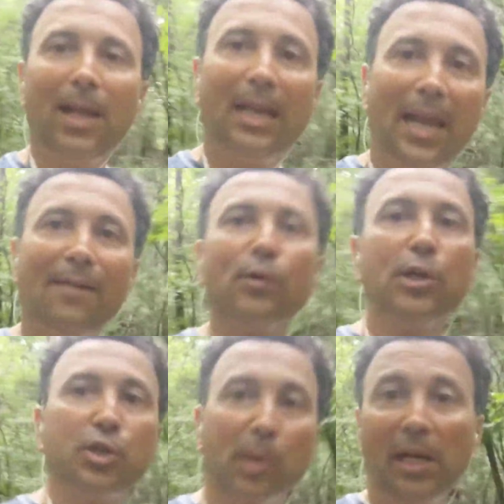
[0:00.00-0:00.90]

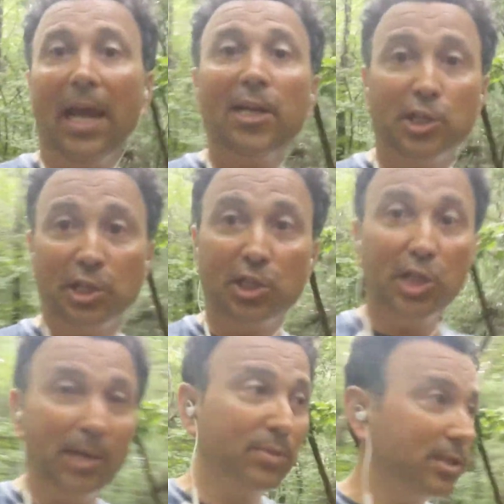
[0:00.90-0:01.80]
leverage
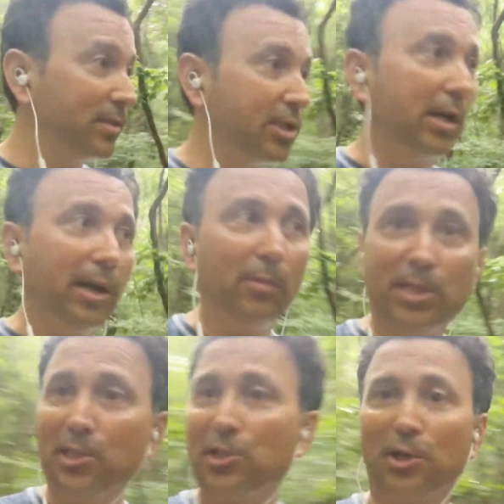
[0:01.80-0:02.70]
relationships. Sorry, I
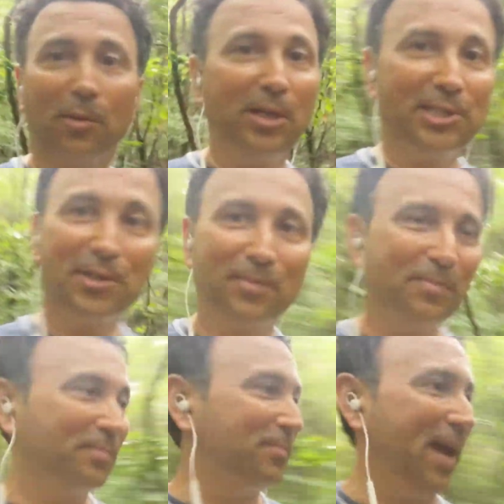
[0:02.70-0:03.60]
wasn't sure which
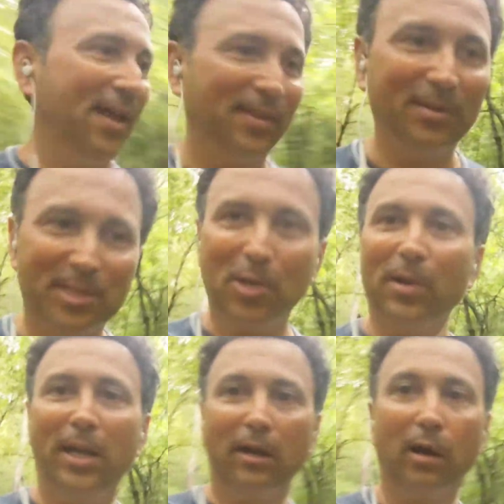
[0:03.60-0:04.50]
path I was
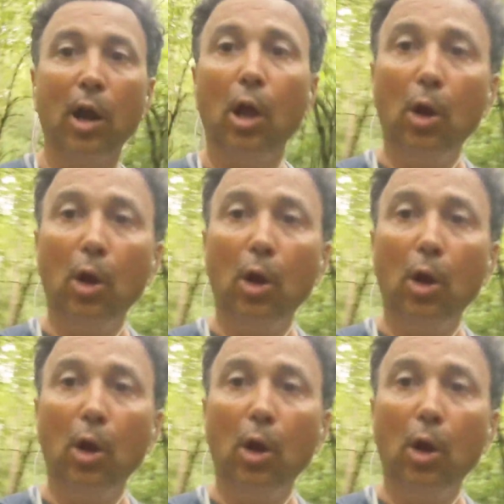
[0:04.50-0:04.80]
going here.